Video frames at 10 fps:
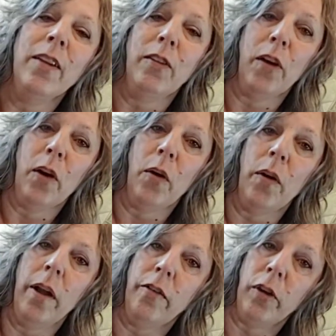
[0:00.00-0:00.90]

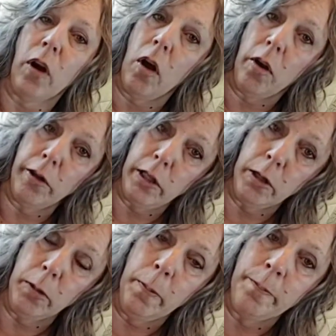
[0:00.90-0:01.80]
So for all
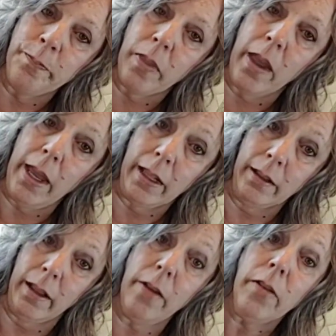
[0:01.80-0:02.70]
you egg
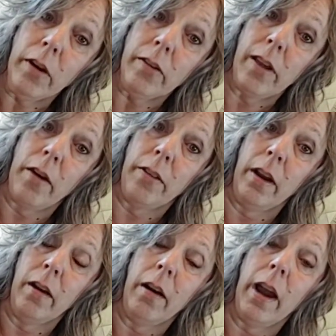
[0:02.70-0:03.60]
lovers out
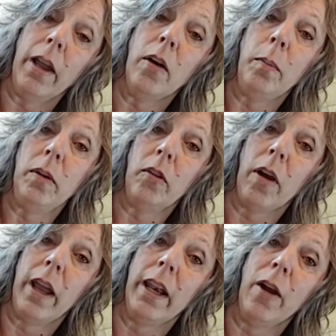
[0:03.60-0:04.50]
there, I hope you
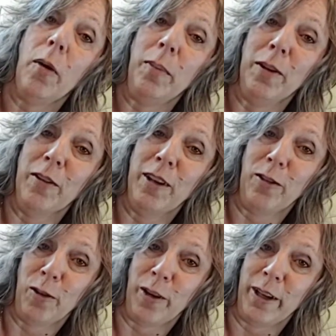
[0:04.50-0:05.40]
try it. I hope you
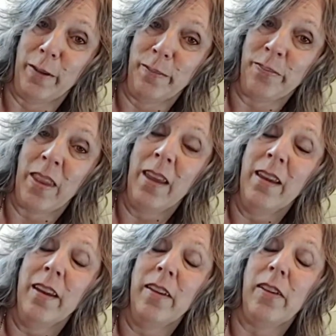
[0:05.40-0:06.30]
enjoy it.
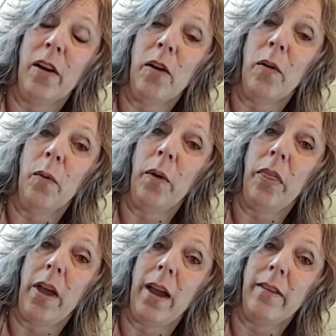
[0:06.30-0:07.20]
So
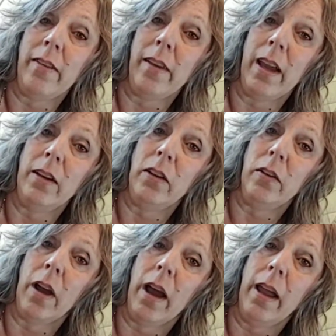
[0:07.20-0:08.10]
with that said, you
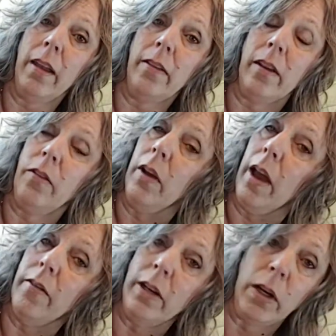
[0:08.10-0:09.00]
guys, if you
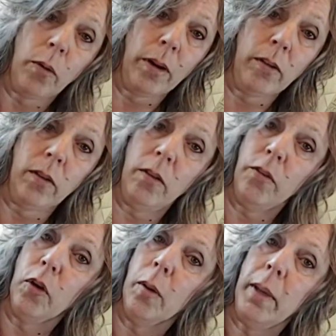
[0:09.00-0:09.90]
have any questions
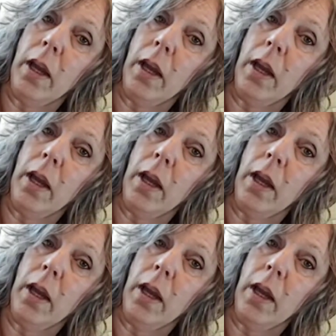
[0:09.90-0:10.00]
for